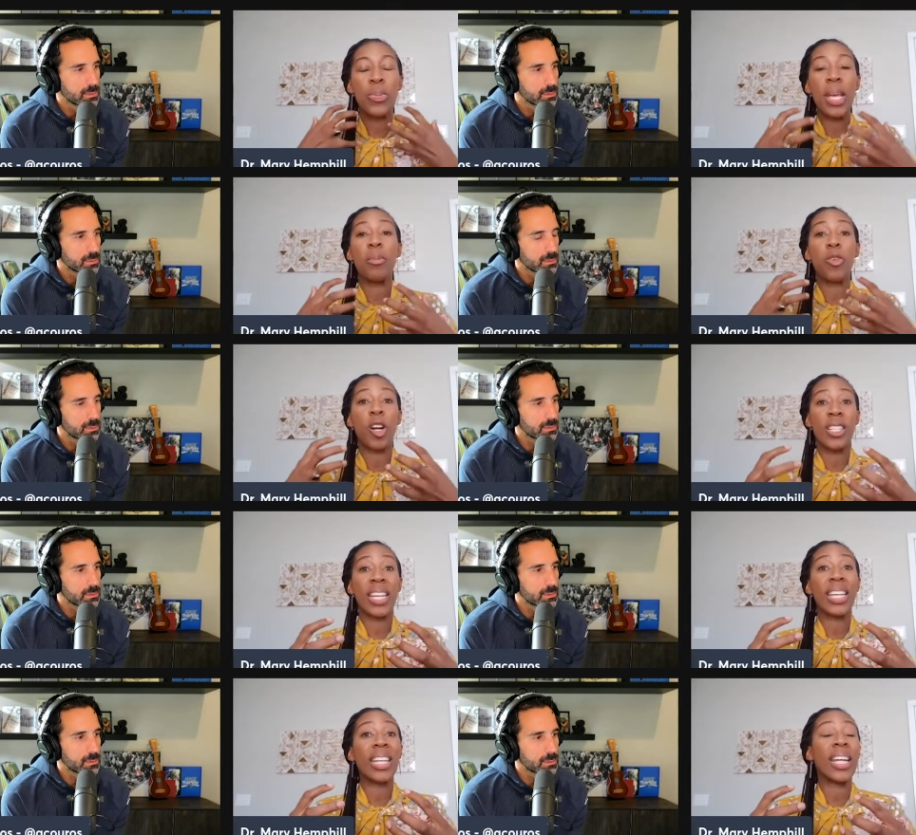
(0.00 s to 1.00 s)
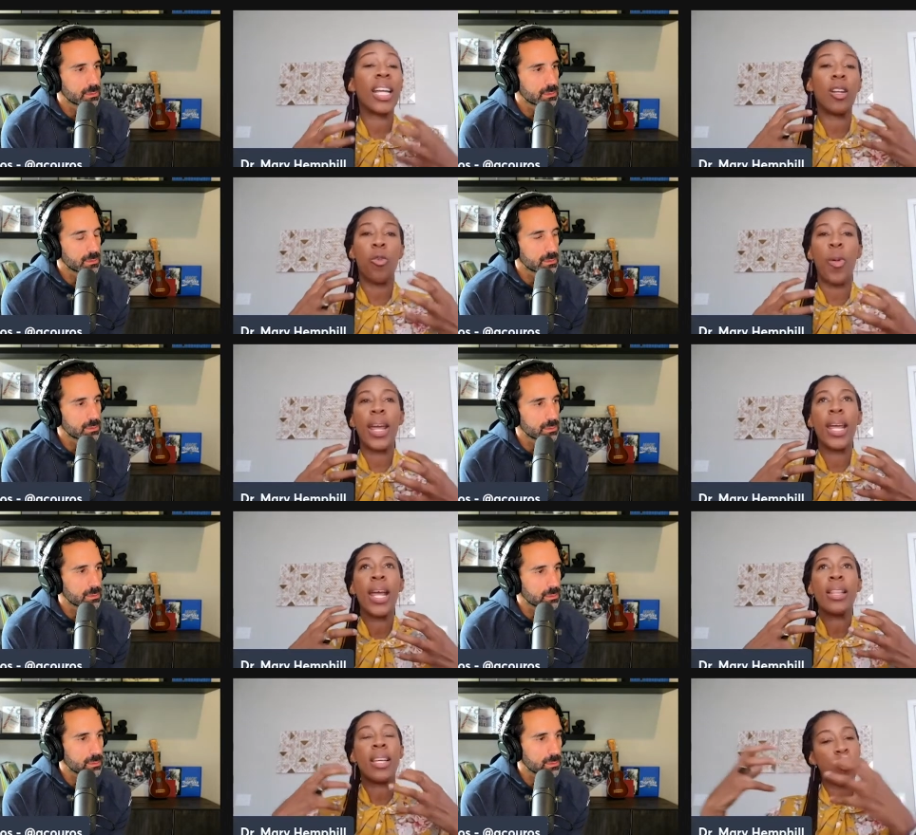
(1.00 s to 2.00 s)
Speaker 1: be able to articulate it in a
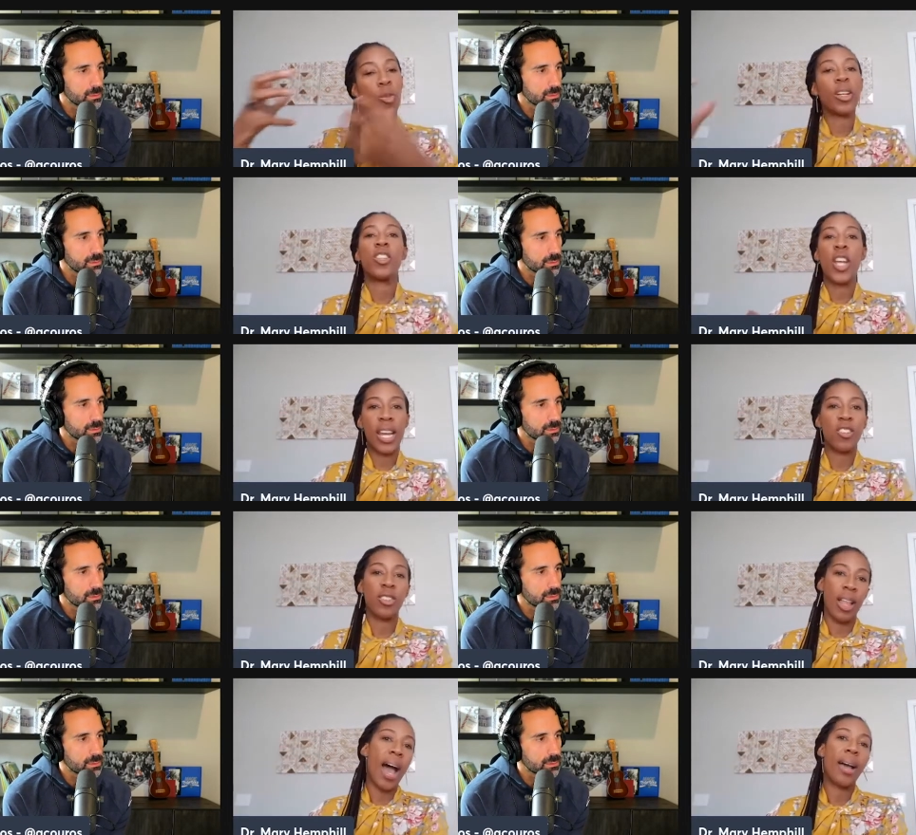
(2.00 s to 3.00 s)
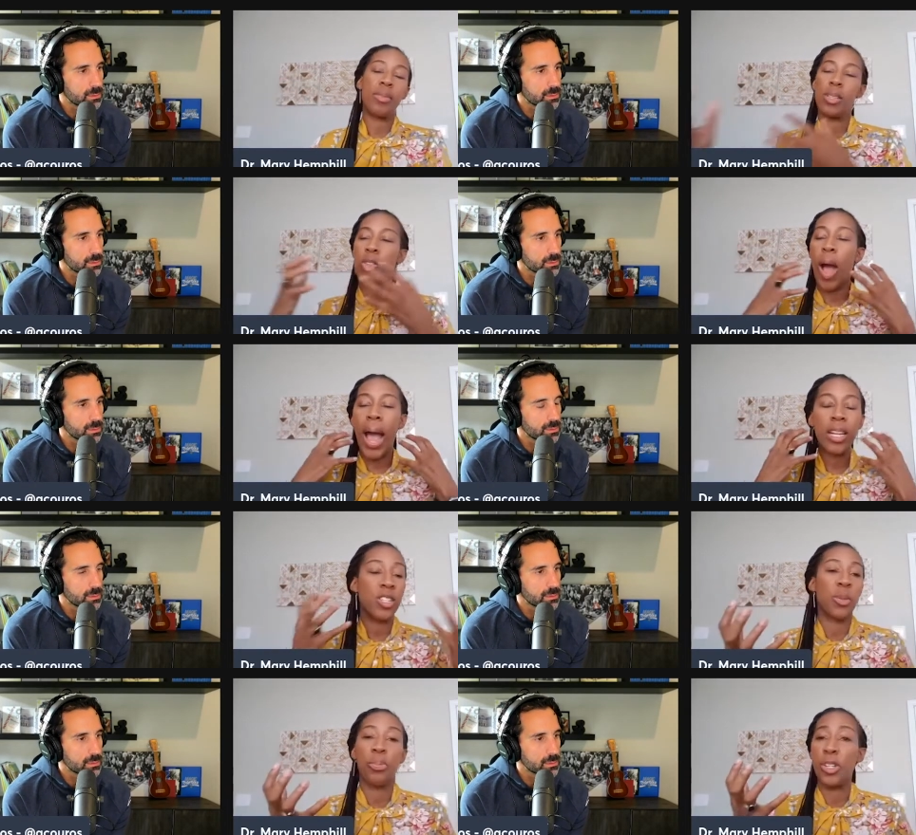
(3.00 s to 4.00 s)
way that's going to change lives. And so I
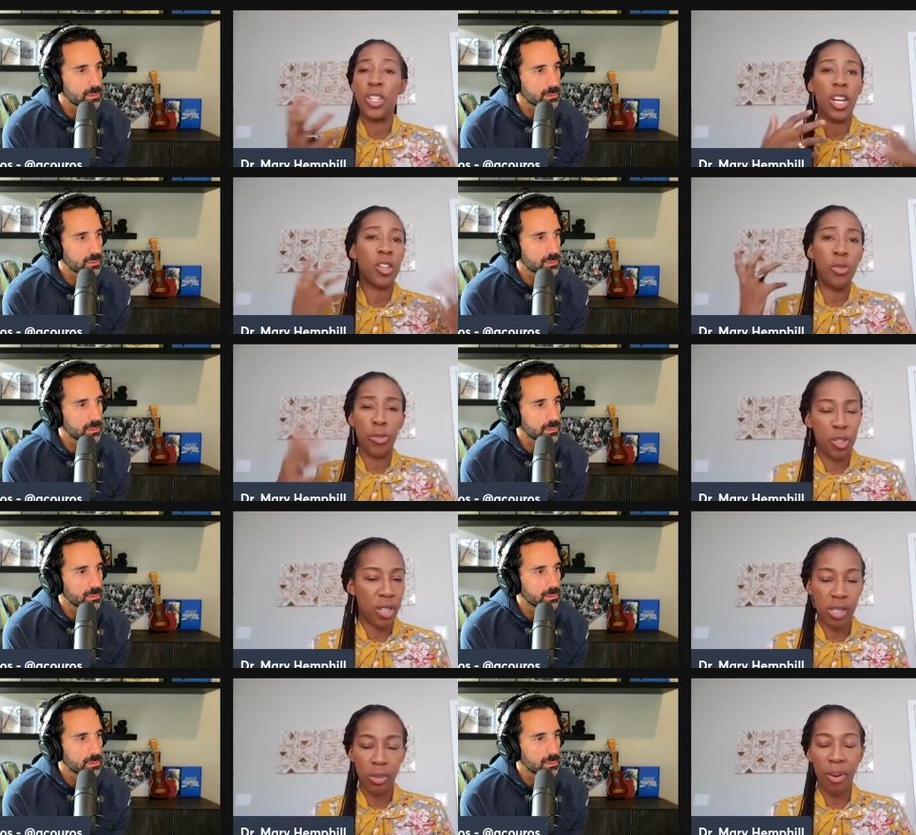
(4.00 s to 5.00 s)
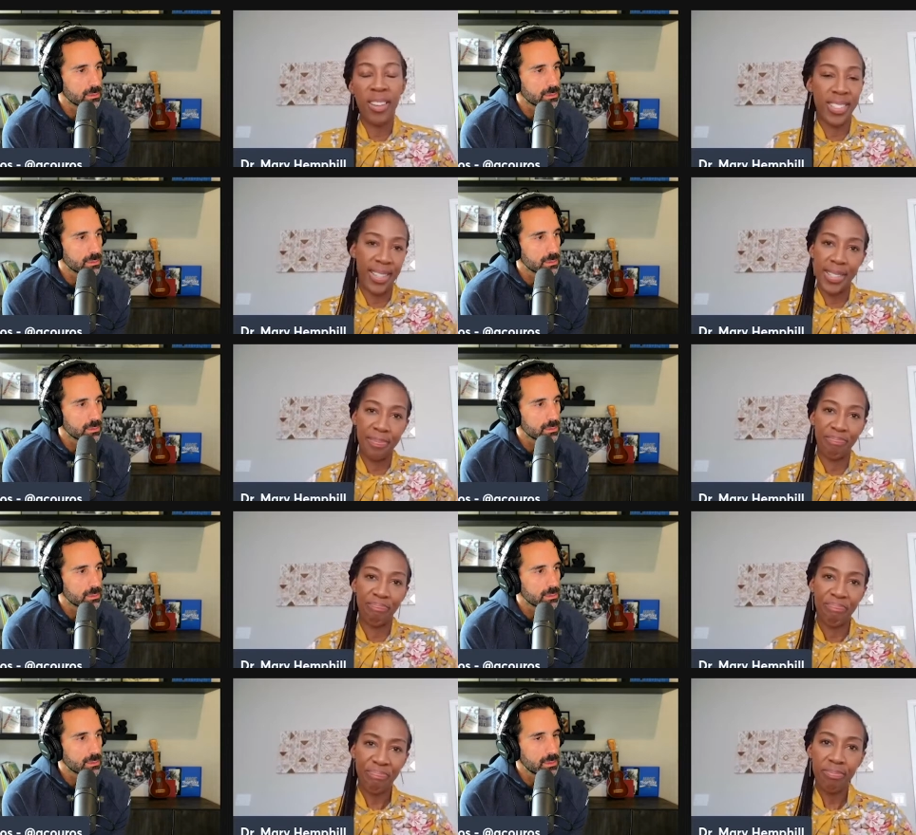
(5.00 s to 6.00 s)
just appreciate you for trusting the process.
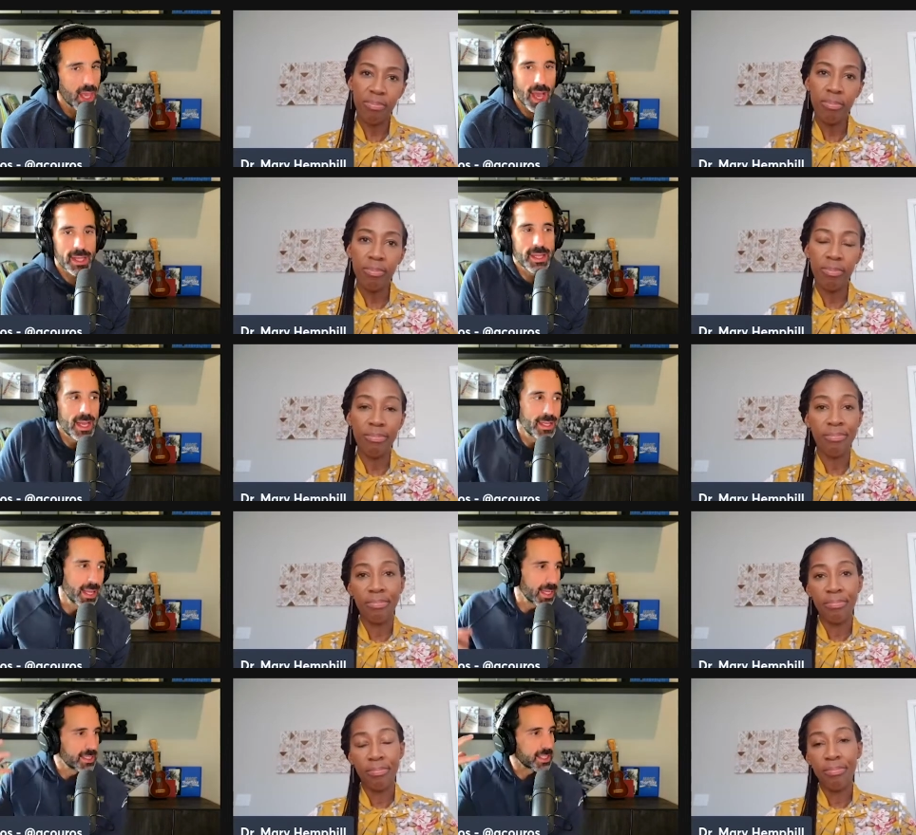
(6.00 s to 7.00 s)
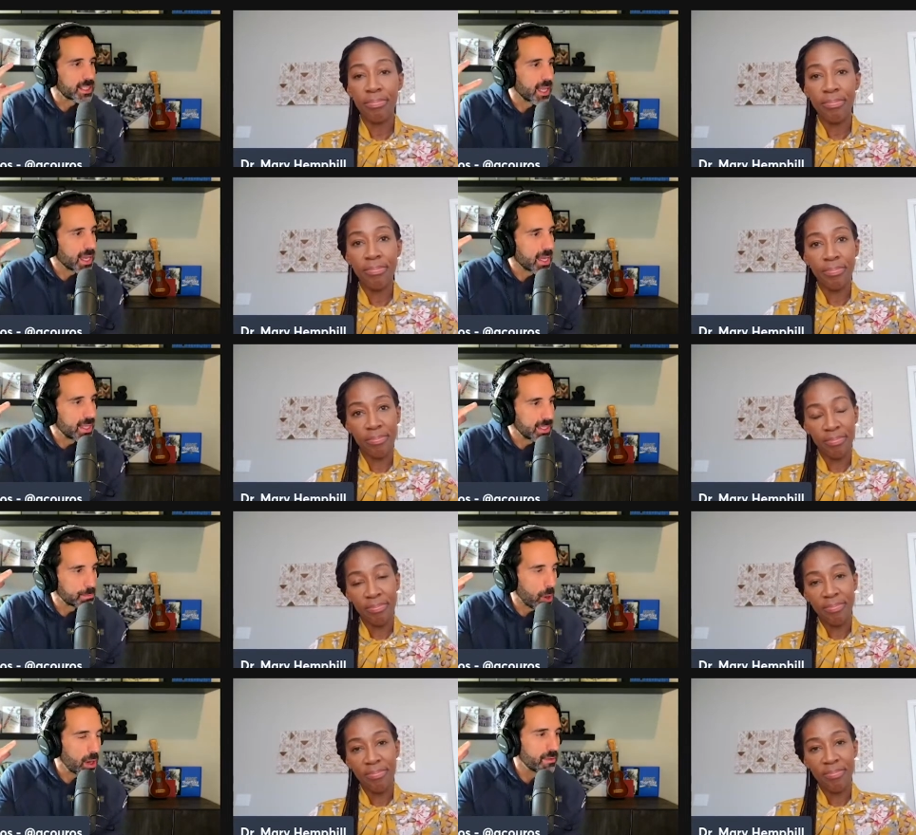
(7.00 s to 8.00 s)
Speaker 2: Yeah, and that like it just like I think
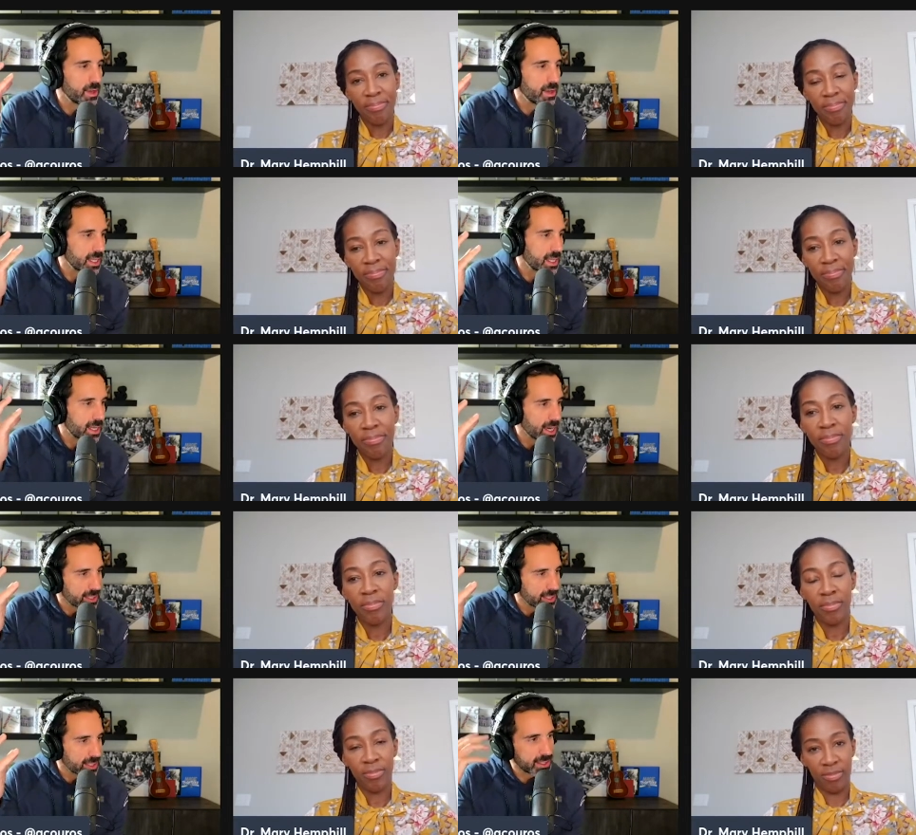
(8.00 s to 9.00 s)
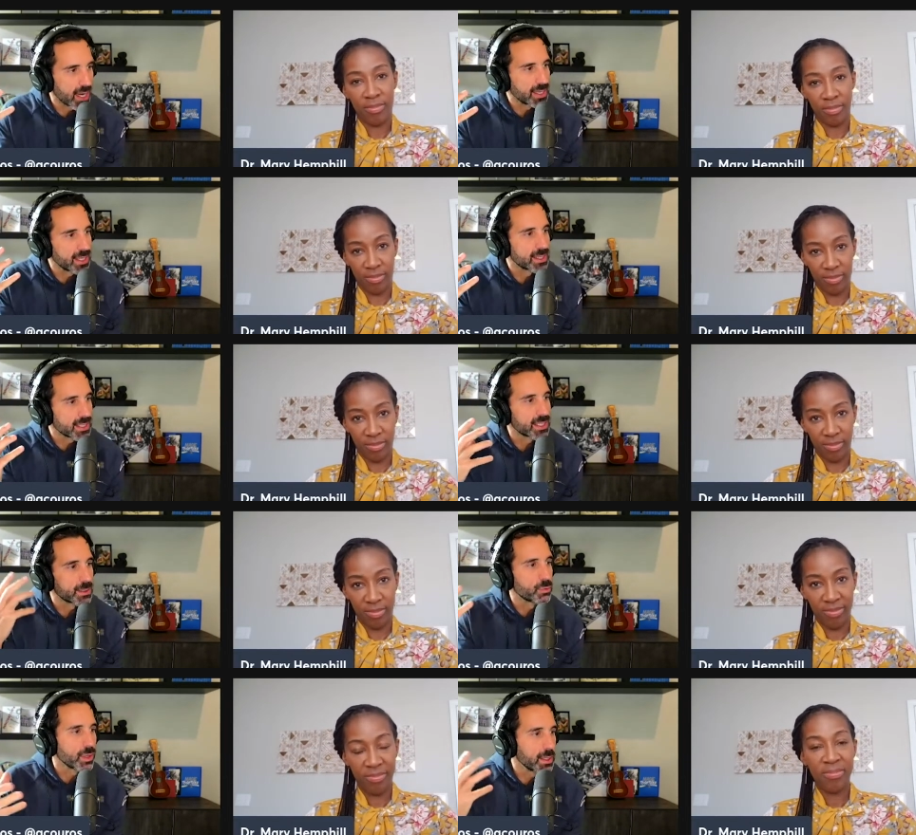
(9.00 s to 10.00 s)
part of it is it kind of sits. I think this is
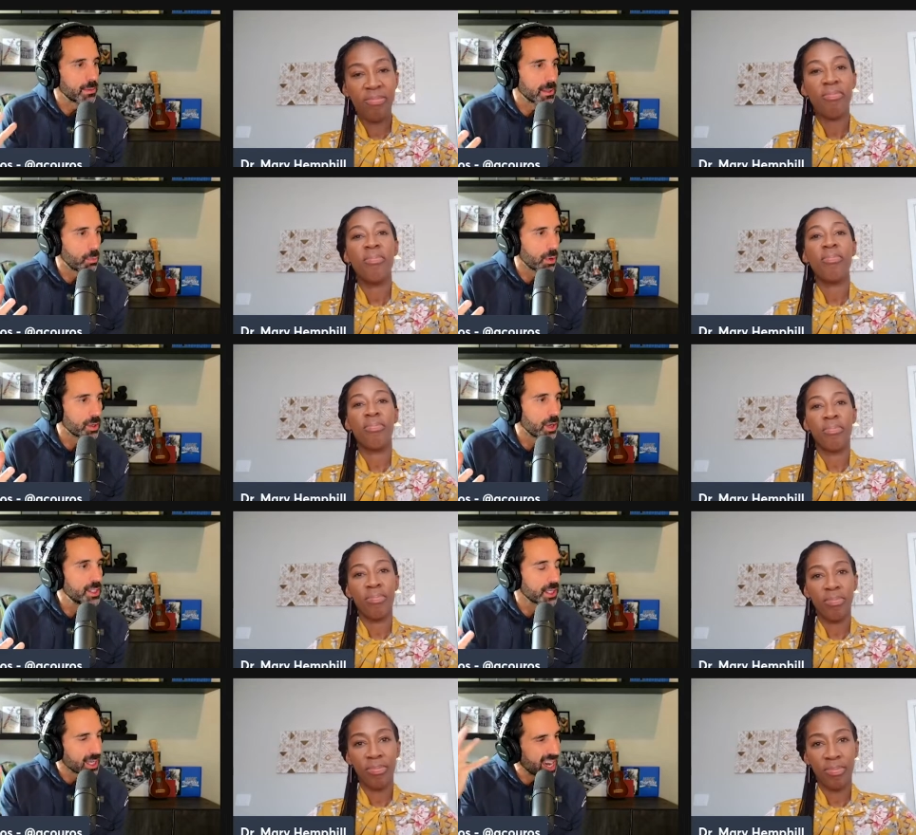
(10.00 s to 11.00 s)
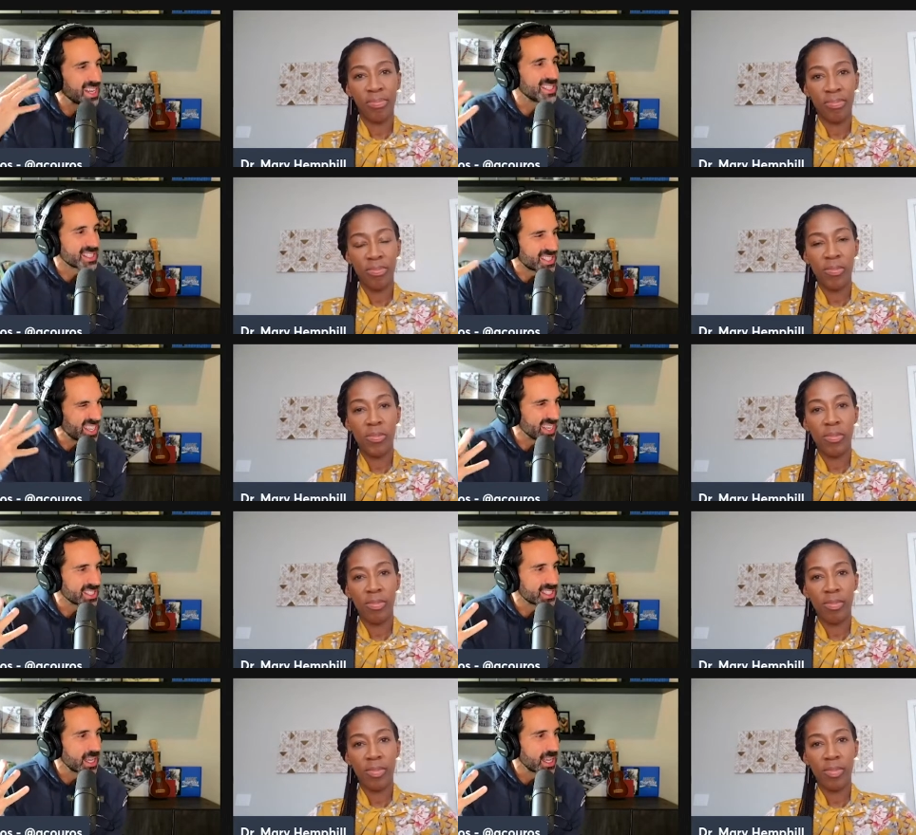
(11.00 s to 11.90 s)
really important creation. It kind of just sits,